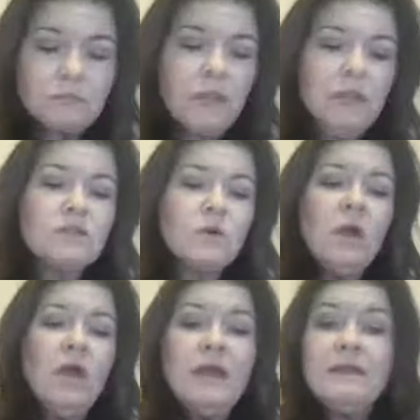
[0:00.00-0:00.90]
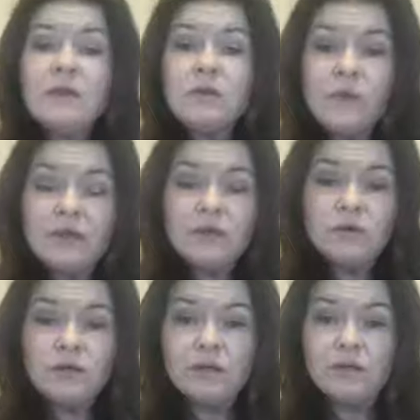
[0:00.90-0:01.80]
So the other way that you
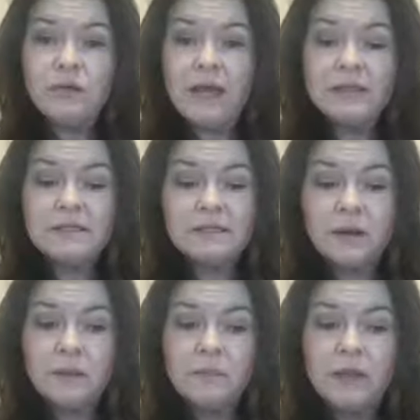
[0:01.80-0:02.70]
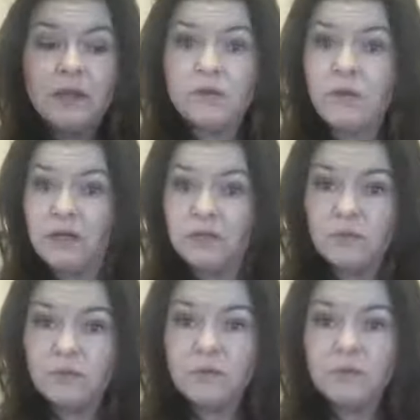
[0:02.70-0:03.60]
can create some interaction
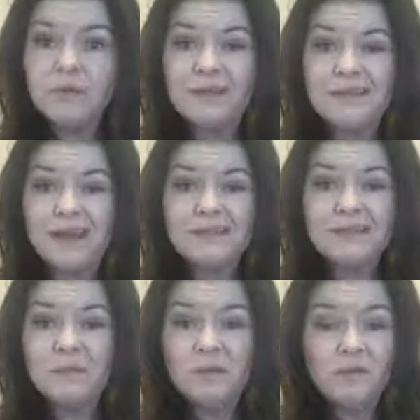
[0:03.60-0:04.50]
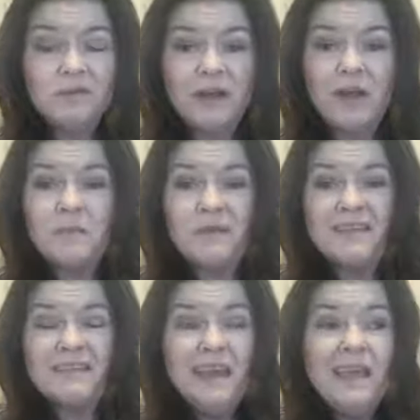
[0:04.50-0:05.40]
with people is asking people for help,
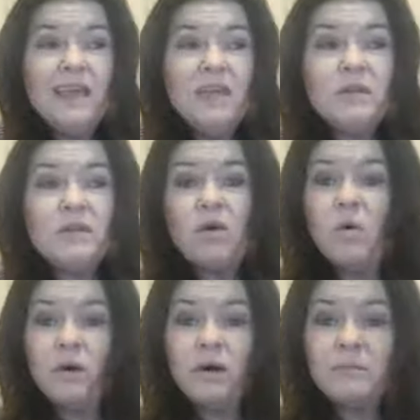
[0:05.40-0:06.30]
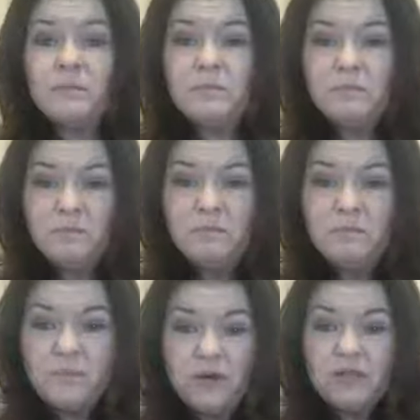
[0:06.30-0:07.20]
because, at the core
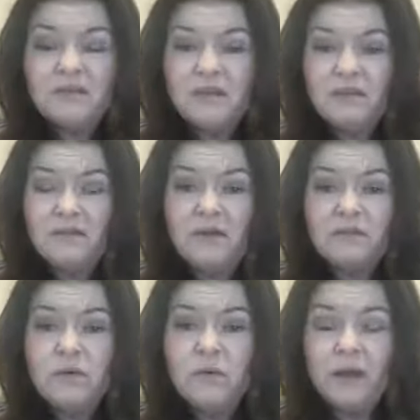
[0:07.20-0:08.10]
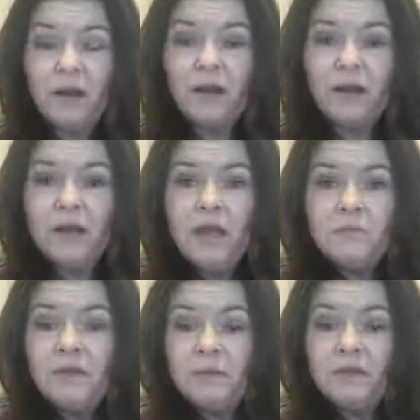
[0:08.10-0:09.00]
person of who we are,
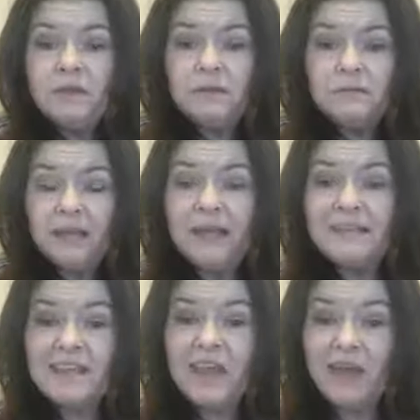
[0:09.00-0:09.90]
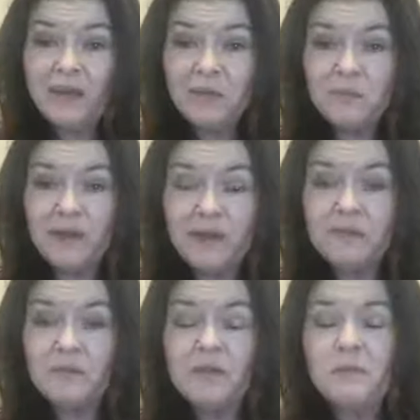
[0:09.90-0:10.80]
people like to help
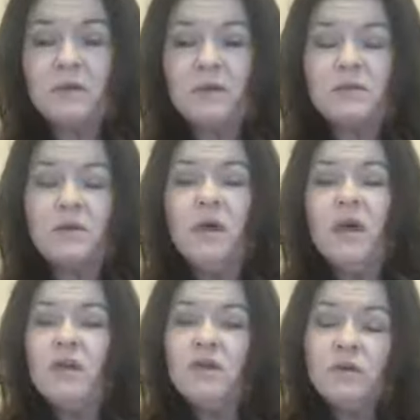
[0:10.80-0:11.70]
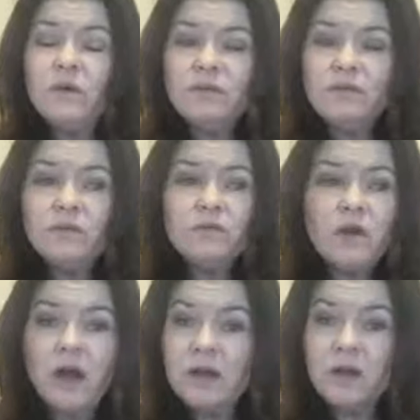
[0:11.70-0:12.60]
other people. So, if you've
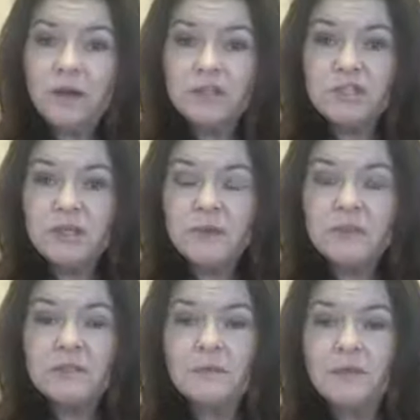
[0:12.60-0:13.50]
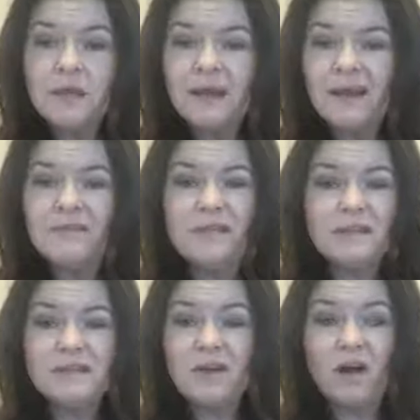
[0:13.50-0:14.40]
got a question about something, and I've done
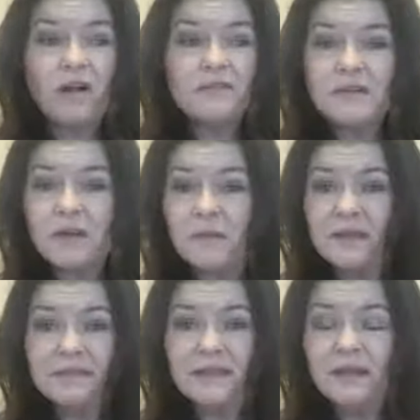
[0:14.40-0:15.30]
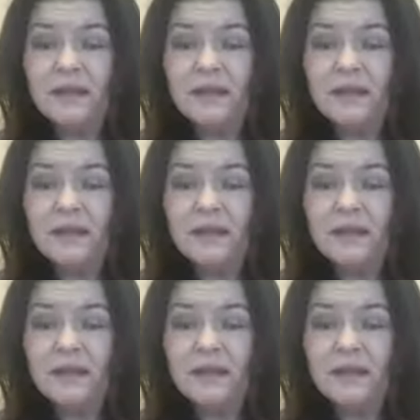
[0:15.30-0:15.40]
this often on my site,